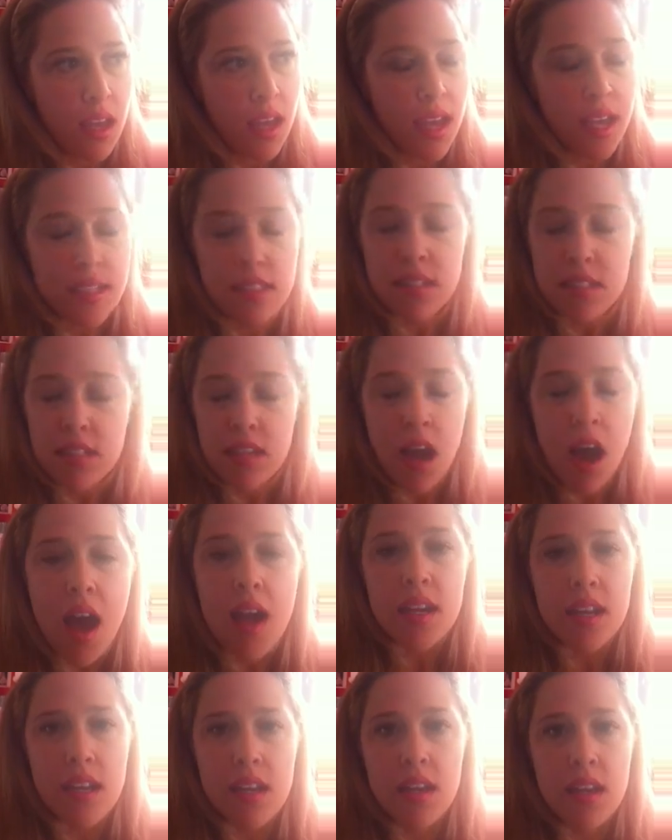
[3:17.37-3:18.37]
it's
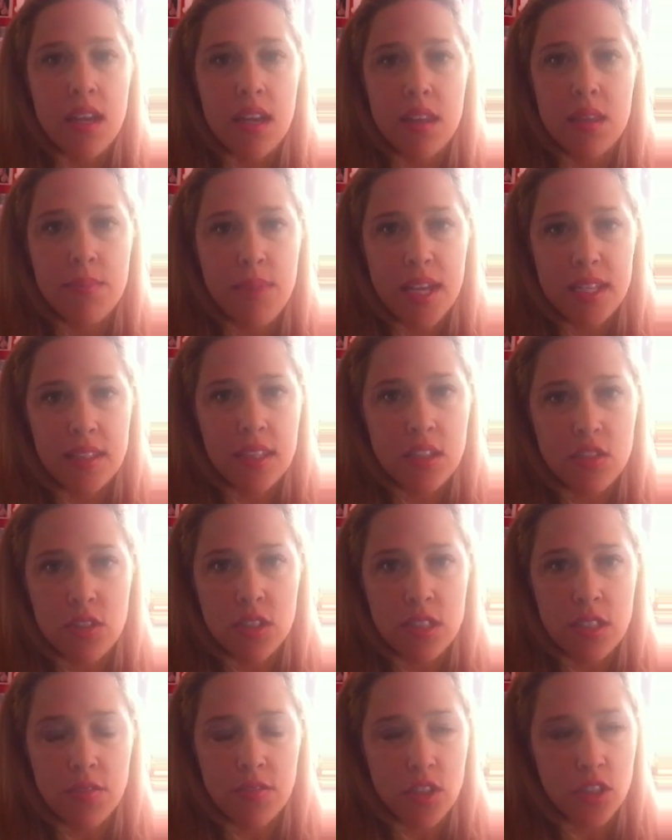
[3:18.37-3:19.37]
not in the best
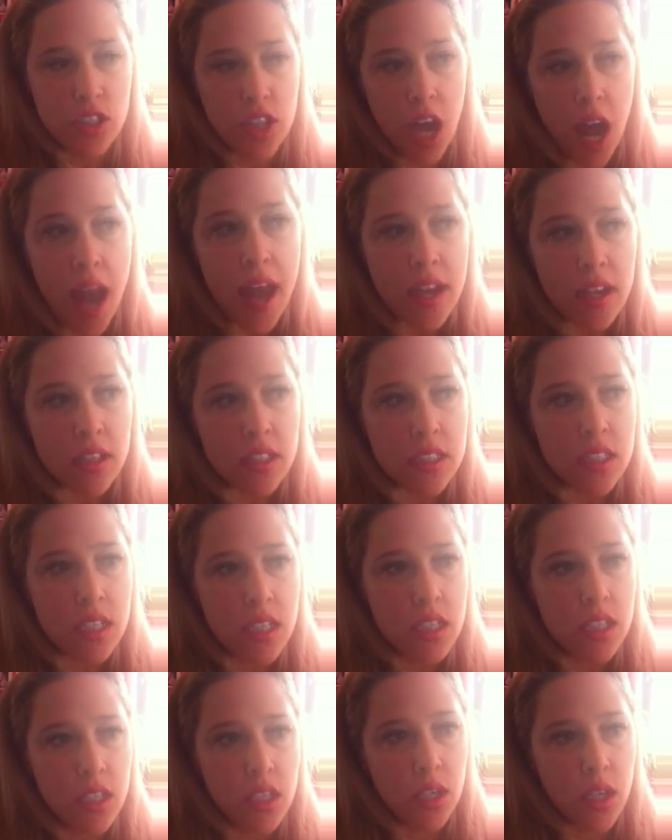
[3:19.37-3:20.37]
interest of your child.
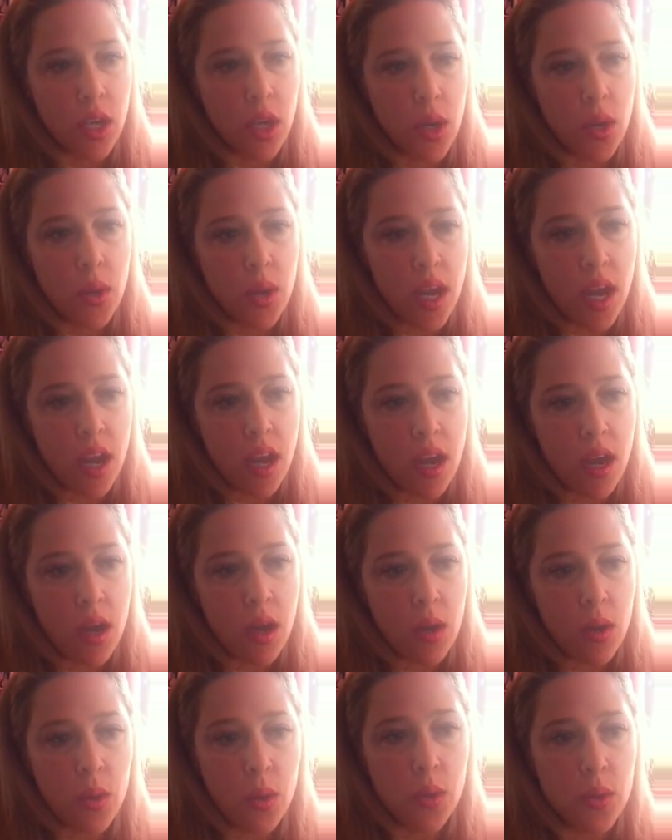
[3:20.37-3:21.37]

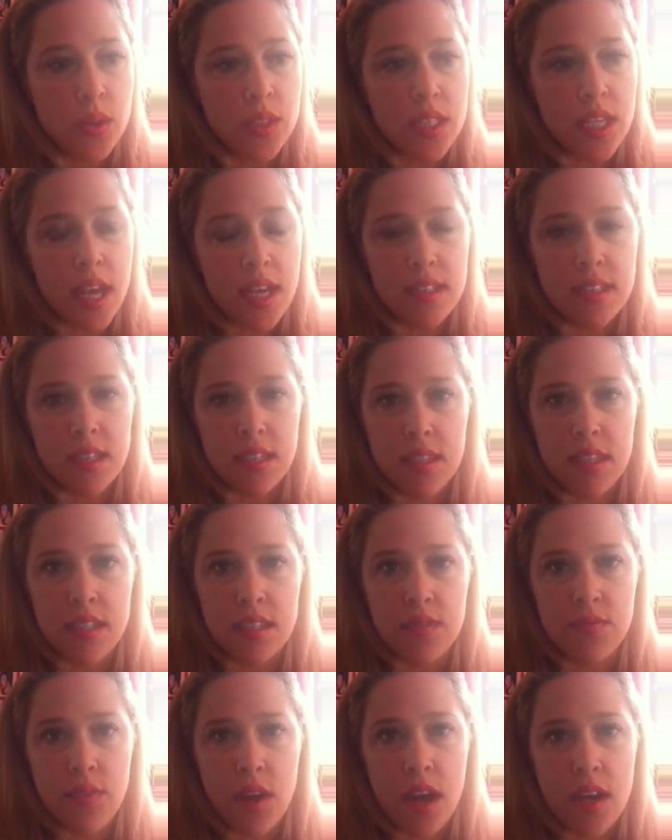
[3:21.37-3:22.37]
Who says that
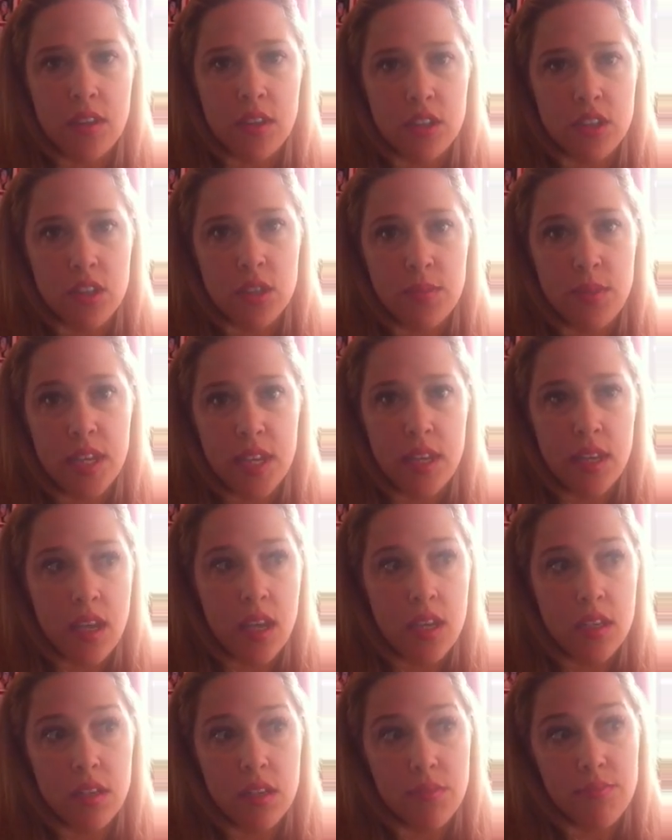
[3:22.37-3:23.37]
these fathers should
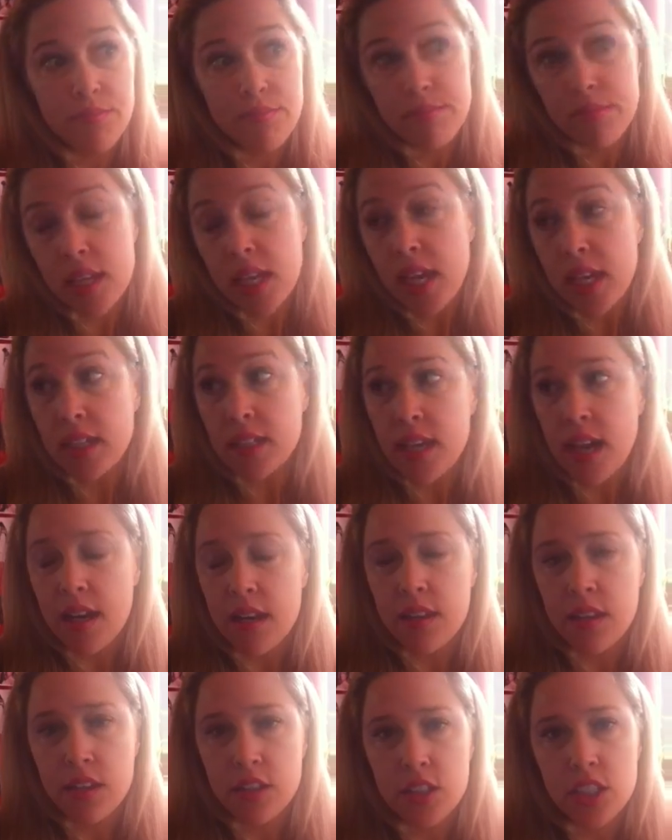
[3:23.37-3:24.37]
be kicked
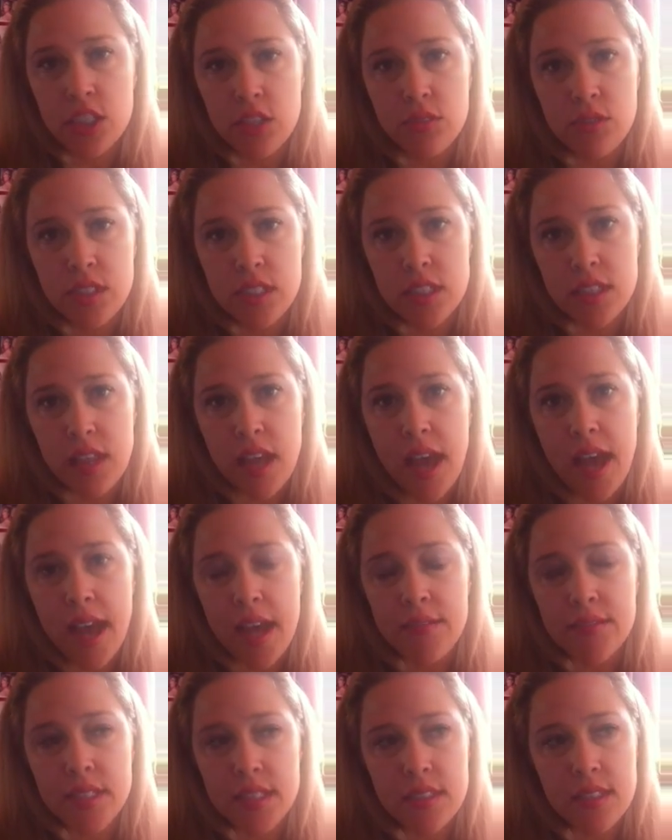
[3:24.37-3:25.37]
out of their children's
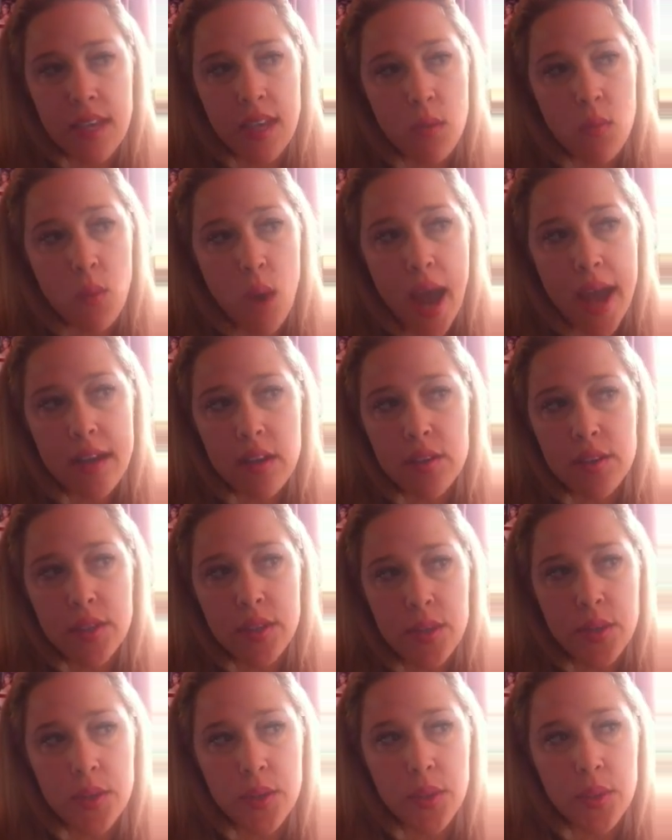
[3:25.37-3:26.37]
lives? It's like, why don't
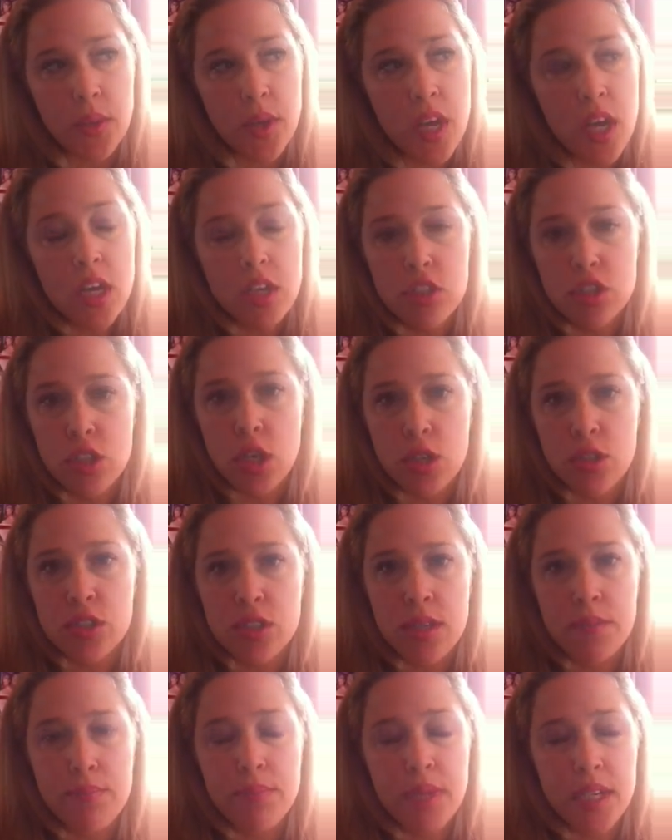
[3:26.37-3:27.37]
you show
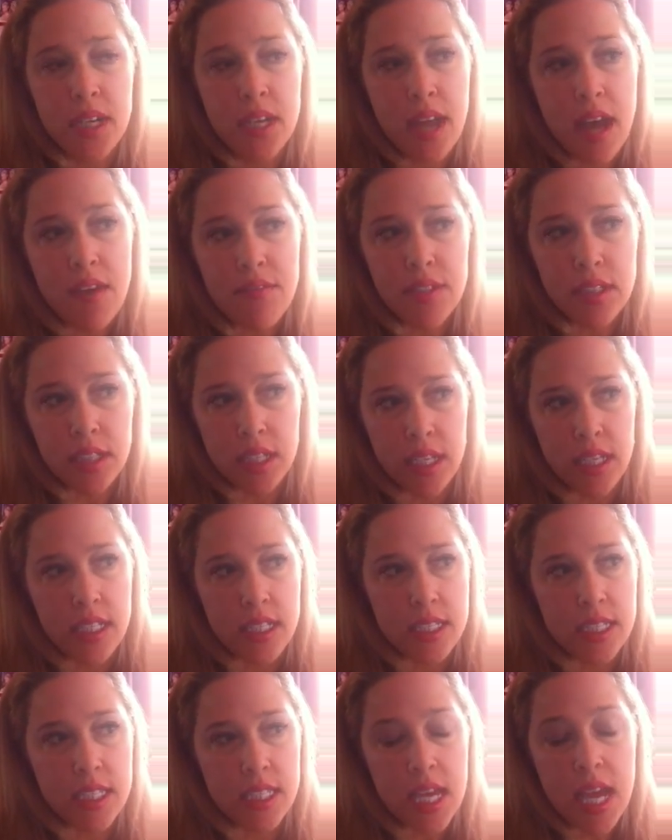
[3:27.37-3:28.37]
some
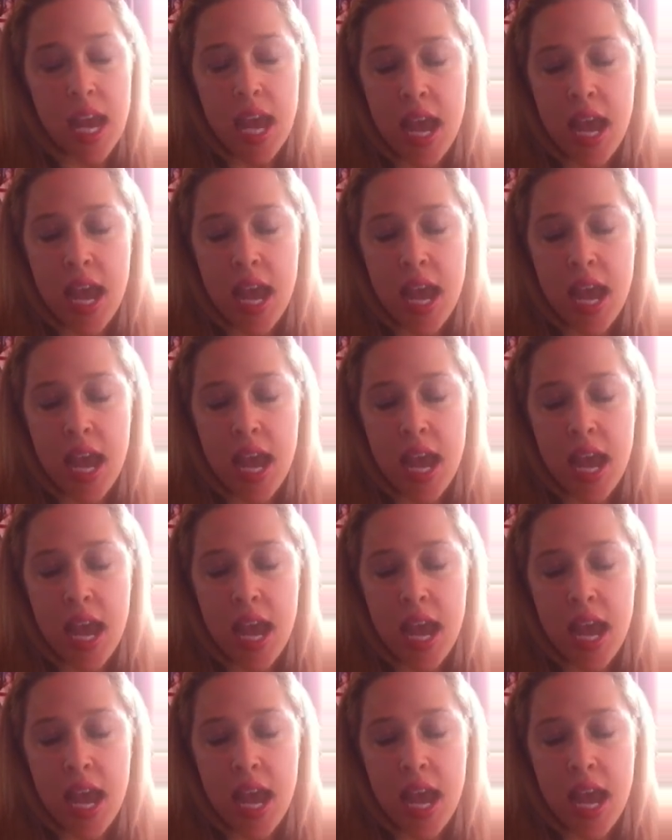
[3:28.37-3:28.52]
benevolence